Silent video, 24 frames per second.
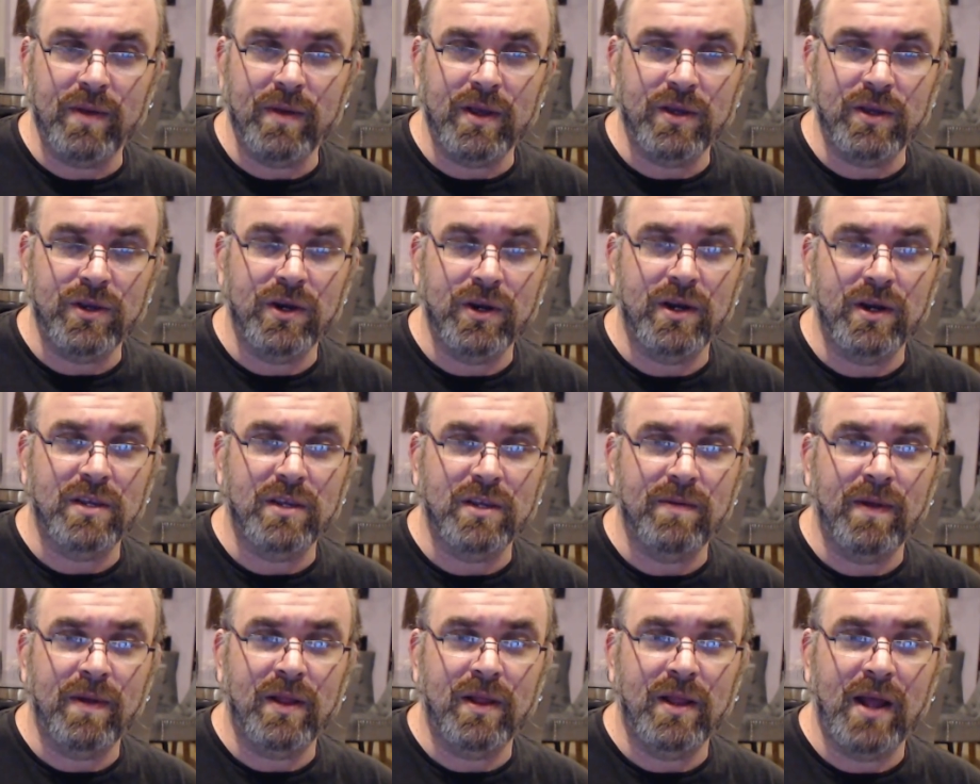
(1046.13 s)
Because you're going to
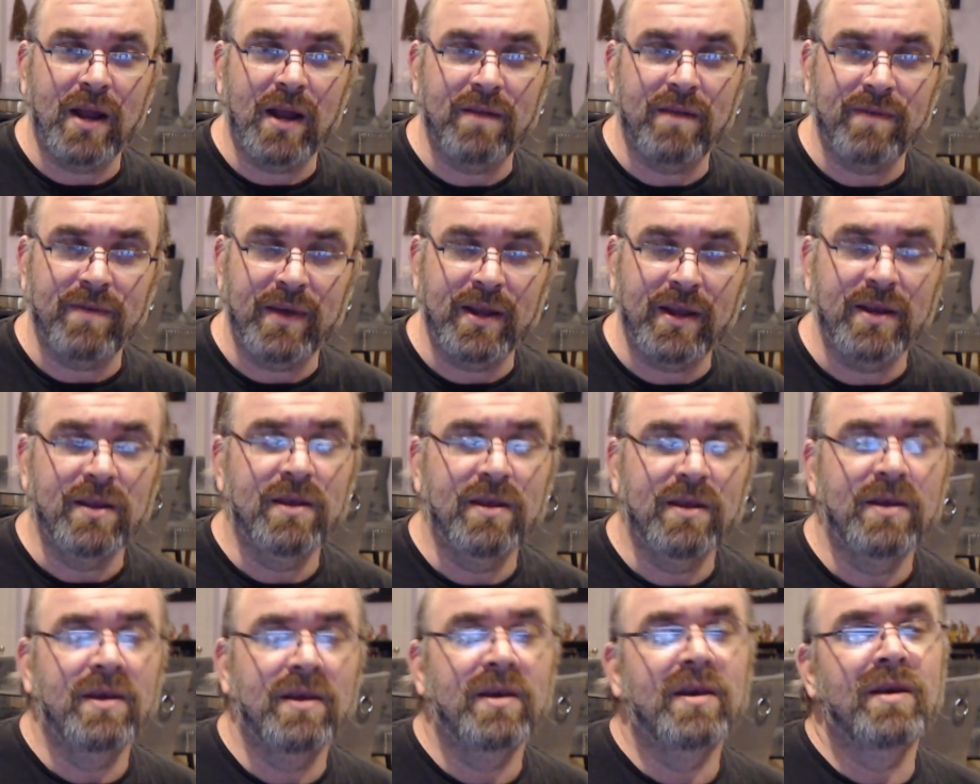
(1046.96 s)
smell a lot of it
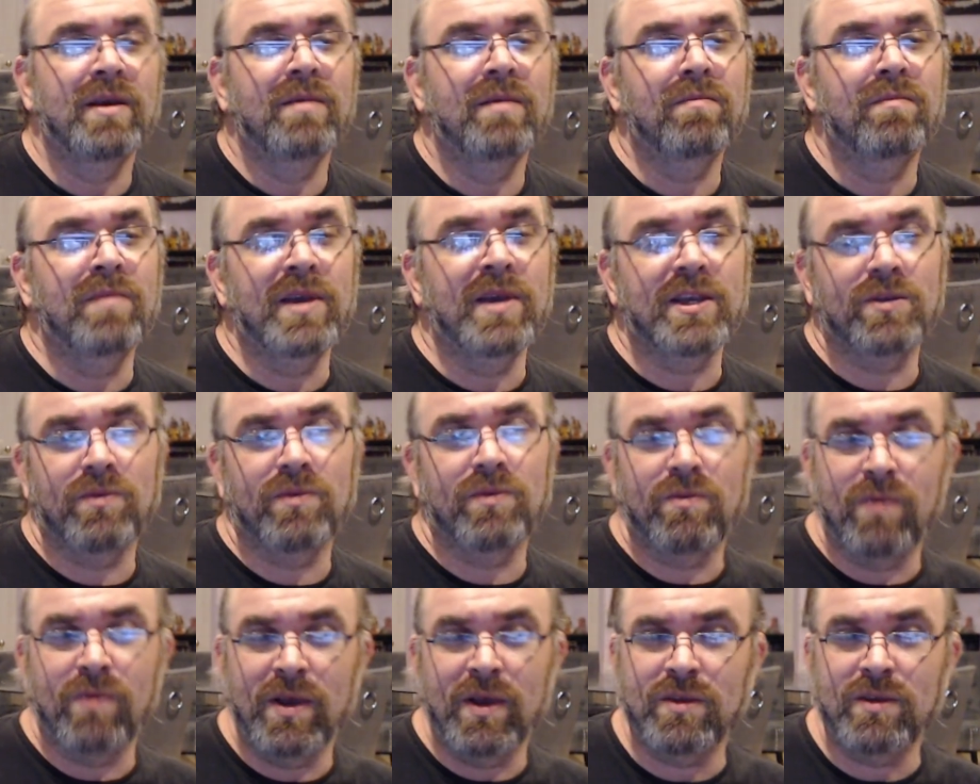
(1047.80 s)
mixed
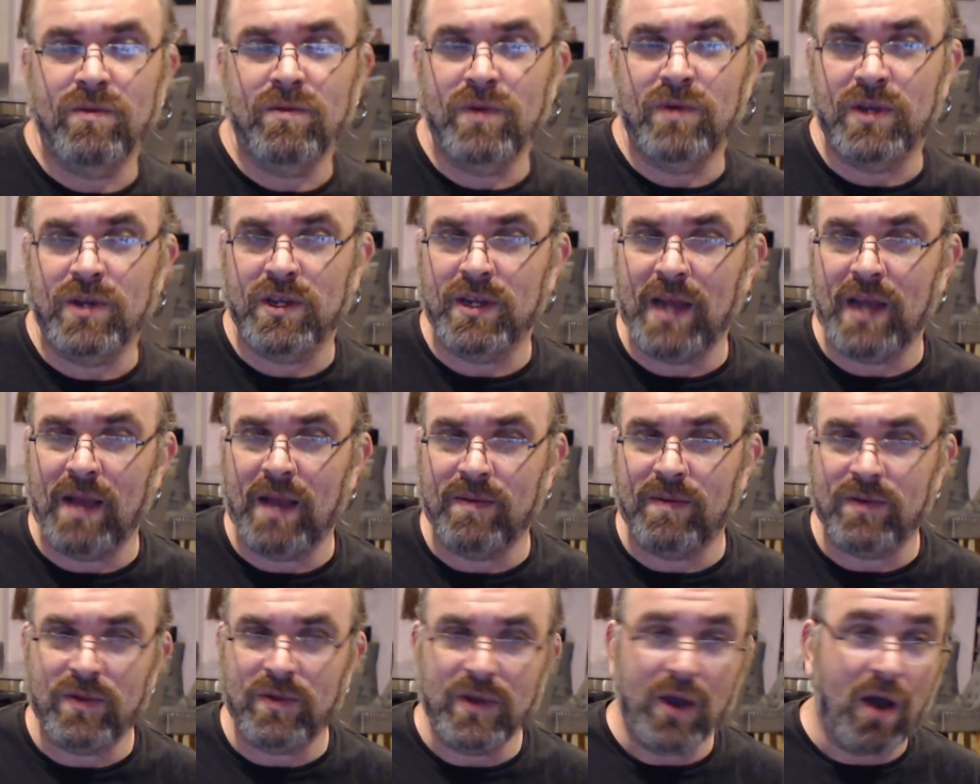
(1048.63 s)
with resin, which is an
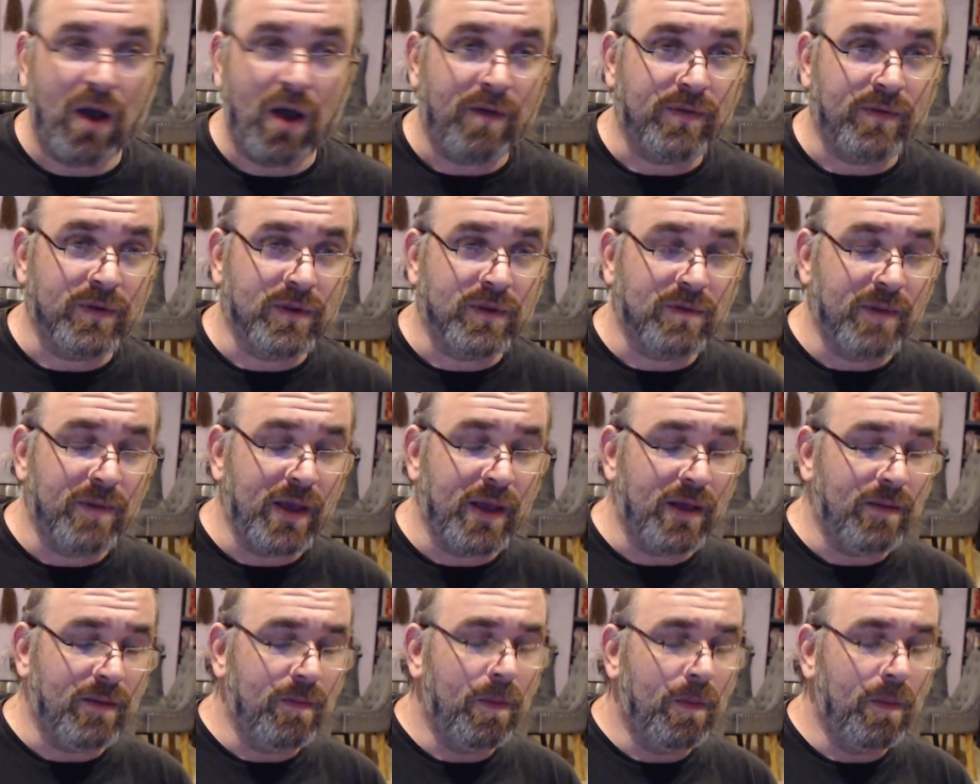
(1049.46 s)
absolutely awful smell.